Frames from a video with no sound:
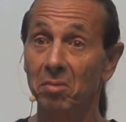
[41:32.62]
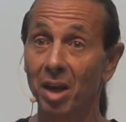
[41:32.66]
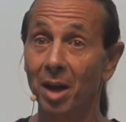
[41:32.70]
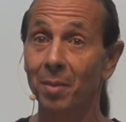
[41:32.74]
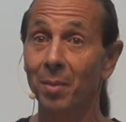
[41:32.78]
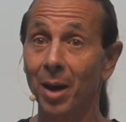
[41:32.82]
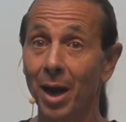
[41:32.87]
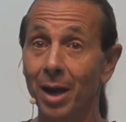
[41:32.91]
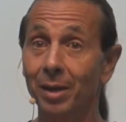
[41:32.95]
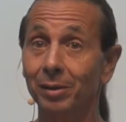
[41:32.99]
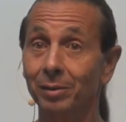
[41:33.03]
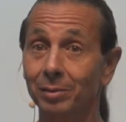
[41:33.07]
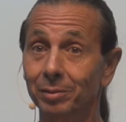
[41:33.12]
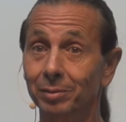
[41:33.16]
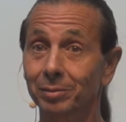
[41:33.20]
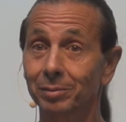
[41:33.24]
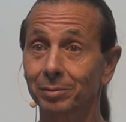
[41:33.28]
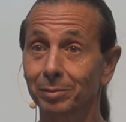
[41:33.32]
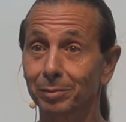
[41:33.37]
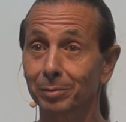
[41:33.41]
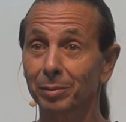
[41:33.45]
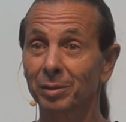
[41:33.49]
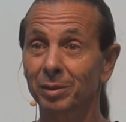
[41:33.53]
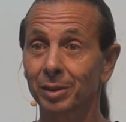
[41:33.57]
Amen?
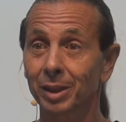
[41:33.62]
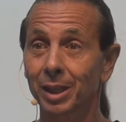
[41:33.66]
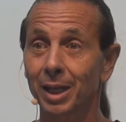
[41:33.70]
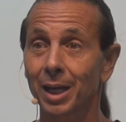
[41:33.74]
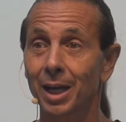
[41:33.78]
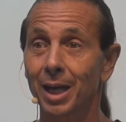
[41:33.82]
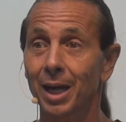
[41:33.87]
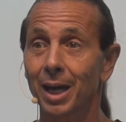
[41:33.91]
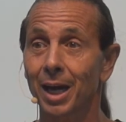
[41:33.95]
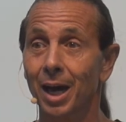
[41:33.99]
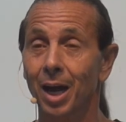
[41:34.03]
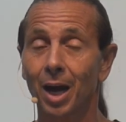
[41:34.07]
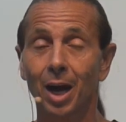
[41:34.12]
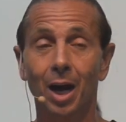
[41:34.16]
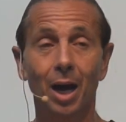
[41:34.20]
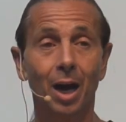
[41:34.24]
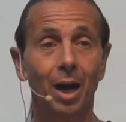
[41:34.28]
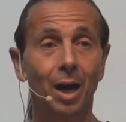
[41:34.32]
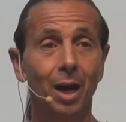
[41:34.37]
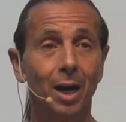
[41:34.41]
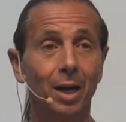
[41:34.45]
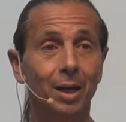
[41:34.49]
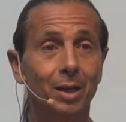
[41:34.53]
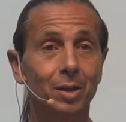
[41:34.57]

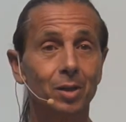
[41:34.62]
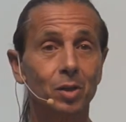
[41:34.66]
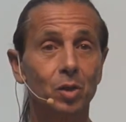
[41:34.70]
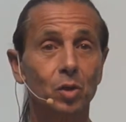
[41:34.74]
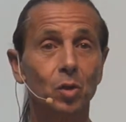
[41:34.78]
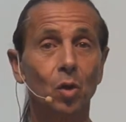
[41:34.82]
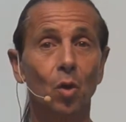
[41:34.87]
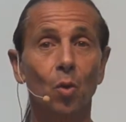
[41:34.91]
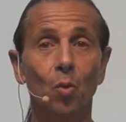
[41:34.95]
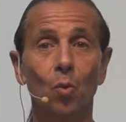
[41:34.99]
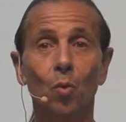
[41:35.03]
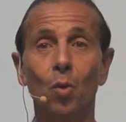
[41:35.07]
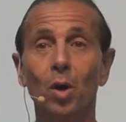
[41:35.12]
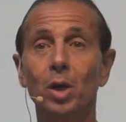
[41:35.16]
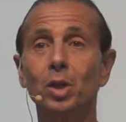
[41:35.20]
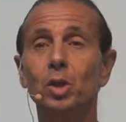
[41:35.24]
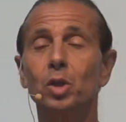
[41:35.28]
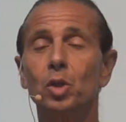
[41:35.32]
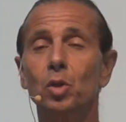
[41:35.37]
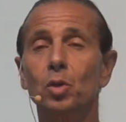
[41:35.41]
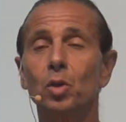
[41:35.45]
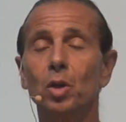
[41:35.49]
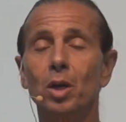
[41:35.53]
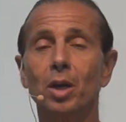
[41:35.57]
Uh, so
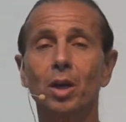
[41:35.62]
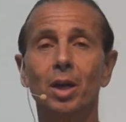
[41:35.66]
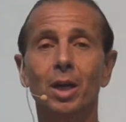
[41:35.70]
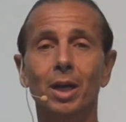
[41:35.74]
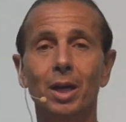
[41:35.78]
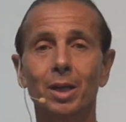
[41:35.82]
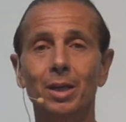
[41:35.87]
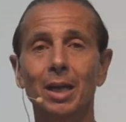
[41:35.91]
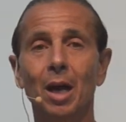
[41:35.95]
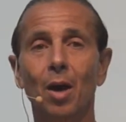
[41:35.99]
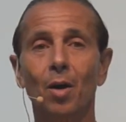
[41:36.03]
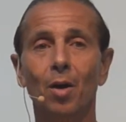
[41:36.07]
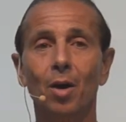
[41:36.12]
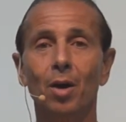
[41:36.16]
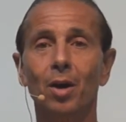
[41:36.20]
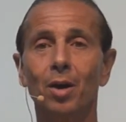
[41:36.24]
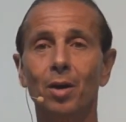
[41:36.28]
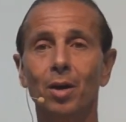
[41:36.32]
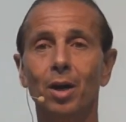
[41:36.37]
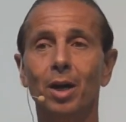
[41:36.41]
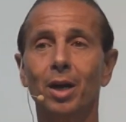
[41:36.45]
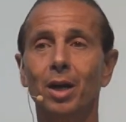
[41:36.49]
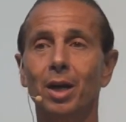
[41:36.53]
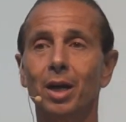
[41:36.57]
once, you, now,
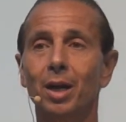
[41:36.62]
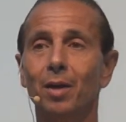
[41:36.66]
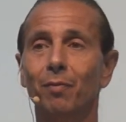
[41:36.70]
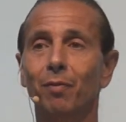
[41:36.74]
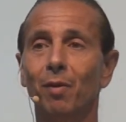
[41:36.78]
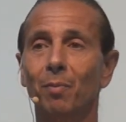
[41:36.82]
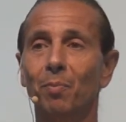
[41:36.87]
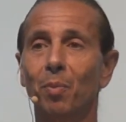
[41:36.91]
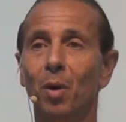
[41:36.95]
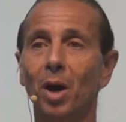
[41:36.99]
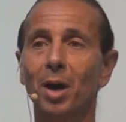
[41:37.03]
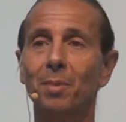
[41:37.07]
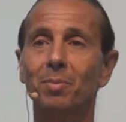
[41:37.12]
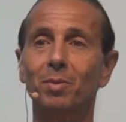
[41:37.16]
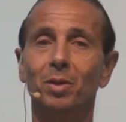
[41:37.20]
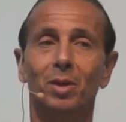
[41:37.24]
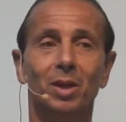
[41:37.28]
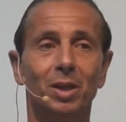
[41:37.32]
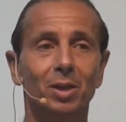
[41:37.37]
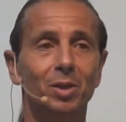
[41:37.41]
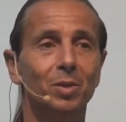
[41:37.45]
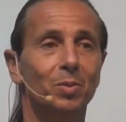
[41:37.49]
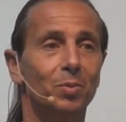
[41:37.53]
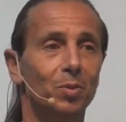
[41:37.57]
if a
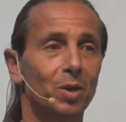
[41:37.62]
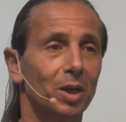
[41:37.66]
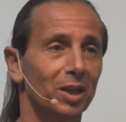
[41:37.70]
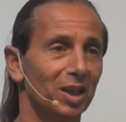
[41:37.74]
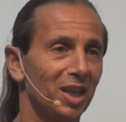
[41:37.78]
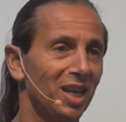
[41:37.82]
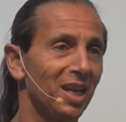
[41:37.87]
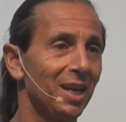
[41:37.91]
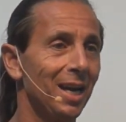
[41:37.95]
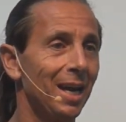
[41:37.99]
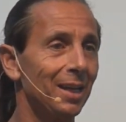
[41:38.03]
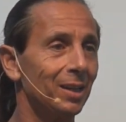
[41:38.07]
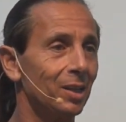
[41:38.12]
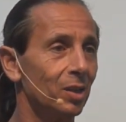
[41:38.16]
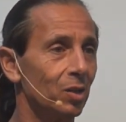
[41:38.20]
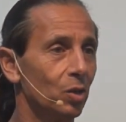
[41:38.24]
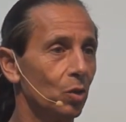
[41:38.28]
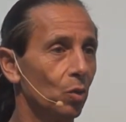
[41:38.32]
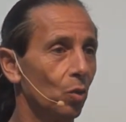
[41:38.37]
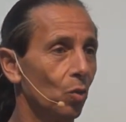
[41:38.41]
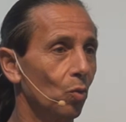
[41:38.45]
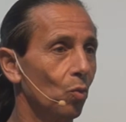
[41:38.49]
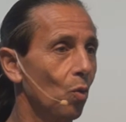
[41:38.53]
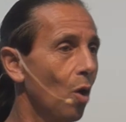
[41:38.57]
pipe gets connected
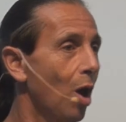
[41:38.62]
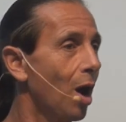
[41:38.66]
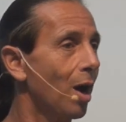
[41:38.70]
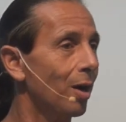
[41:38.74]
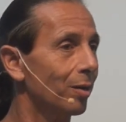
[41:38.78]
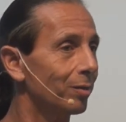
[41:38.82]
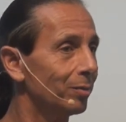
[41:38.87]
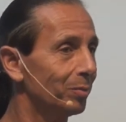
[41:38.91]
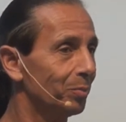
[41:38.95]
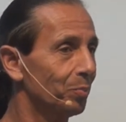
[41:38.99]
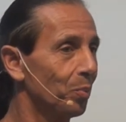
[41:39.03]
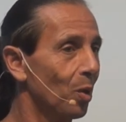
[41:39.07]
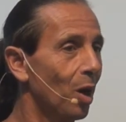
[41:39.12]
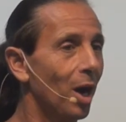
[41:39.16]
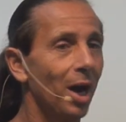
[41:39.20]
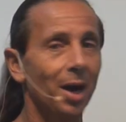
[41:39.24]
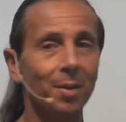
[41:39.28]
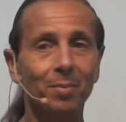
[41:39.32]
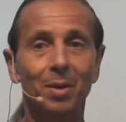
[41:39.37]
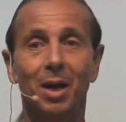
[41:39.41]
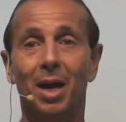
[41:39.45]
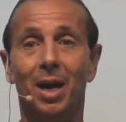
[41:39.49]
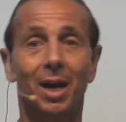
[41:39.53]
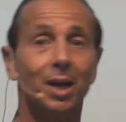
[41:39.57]
to a wrong
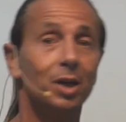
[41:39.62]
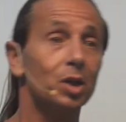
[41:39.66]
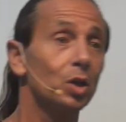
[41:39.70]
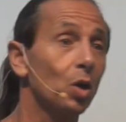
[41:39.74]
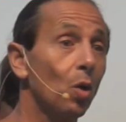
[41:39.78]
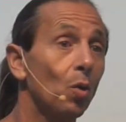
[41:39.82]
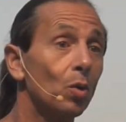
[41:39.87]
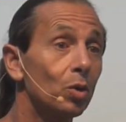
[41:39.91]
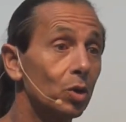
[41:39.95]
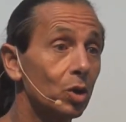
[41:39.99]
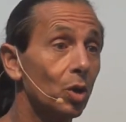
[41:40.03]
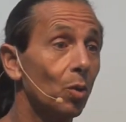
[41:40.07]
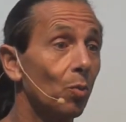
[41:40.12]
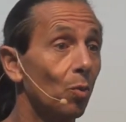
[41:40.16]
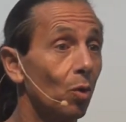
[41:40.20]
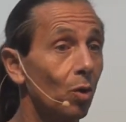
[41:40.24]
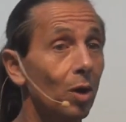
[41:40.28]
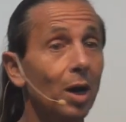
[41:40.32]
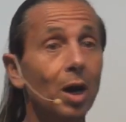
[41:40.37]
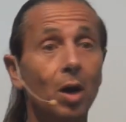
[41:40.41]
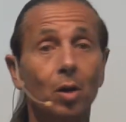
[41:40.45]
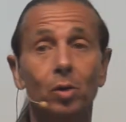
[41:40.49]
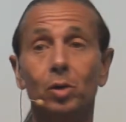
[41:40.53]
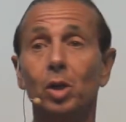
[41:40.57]
pipe, it's going
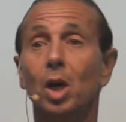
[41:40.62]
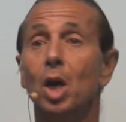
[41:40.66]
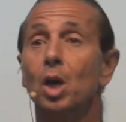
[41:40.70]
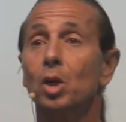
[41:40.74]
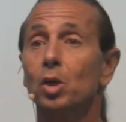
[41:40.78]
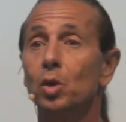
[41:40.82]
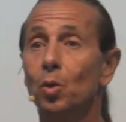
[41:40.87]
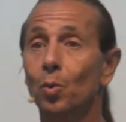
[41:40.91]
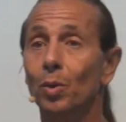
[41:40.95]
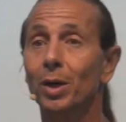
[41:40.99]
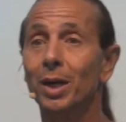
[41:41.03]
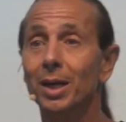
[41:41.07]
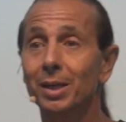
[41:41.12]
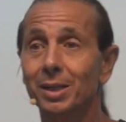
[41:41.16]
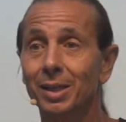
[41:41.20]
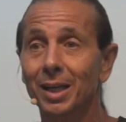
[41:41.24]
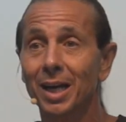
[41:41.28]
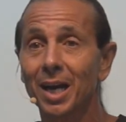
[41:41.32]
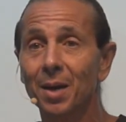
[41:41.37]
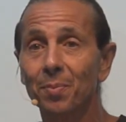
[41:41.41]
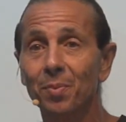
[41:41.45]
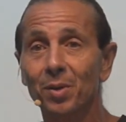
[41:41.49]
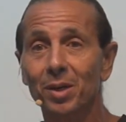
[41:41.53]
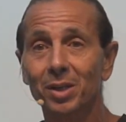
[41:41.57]
somewhere else. So what has
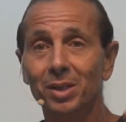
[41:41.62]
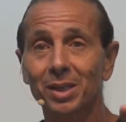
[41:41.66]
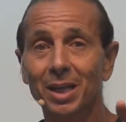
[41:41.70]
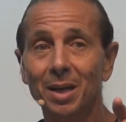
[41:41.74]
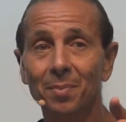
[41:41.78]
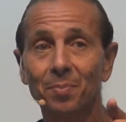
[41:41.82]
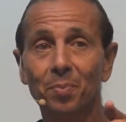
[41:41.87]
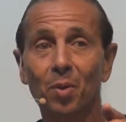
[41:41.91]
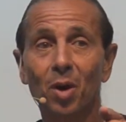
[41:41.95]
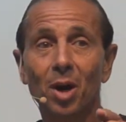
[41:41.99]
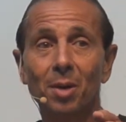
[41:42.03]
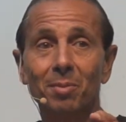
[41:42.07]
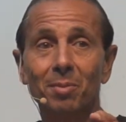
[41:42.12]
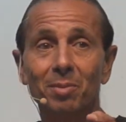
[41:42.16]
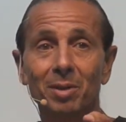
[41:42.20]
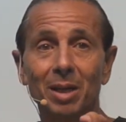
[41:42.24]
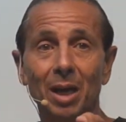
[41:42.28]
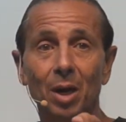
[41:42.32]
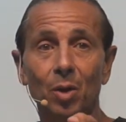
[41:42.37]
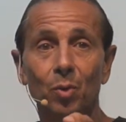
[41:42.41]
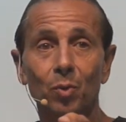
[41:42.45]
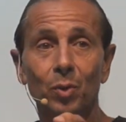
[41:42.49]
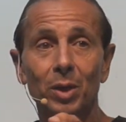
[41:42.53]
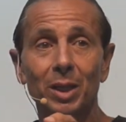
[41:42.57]
to happen is that pipe's
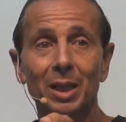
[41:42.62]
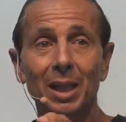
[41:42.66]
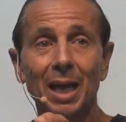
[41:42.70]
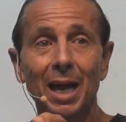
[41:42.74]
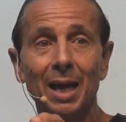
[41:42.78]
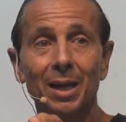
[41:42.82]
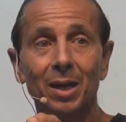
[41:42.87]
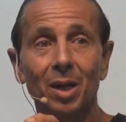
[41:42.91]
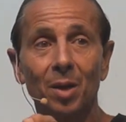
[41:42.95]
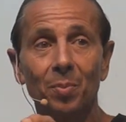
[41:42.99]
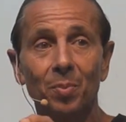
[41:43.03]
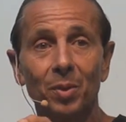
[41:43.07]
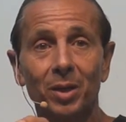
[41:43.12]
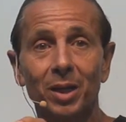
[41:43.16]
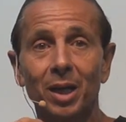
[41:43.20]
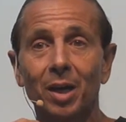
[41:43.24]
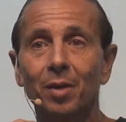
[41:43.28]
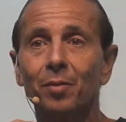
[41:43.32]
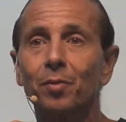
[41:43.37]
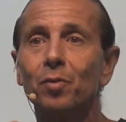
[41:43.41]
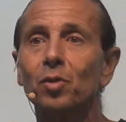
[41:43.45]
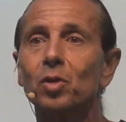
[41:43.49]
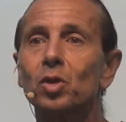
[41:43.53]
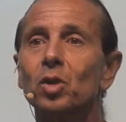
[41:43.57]
got to reline up
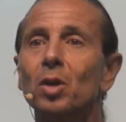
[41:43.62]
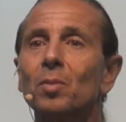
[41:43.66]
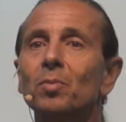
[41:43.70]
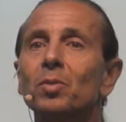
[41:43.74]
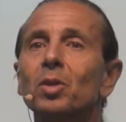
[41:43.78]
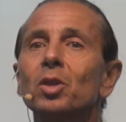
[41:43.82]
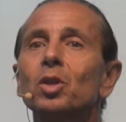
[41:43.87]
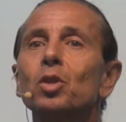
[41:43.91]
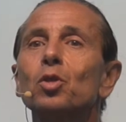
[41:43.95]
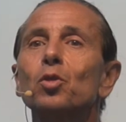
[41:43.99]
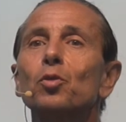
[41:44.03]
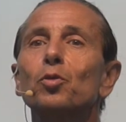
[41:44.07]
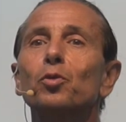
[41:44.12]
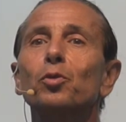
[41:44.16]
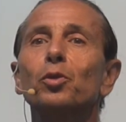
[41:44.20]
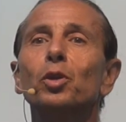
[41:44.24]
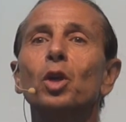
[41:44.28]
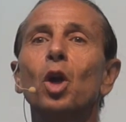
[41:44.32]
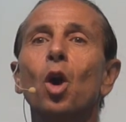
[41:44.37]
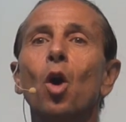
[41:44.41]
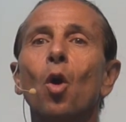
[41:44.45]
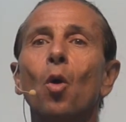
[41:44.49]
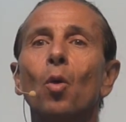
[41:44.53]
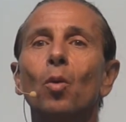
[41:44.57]
again for something to
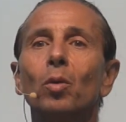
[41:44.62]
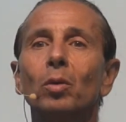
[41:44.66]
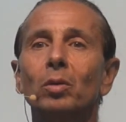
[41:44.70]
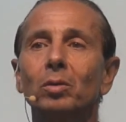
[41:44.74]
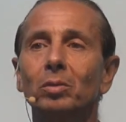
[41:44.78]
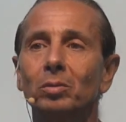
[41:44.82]
flow.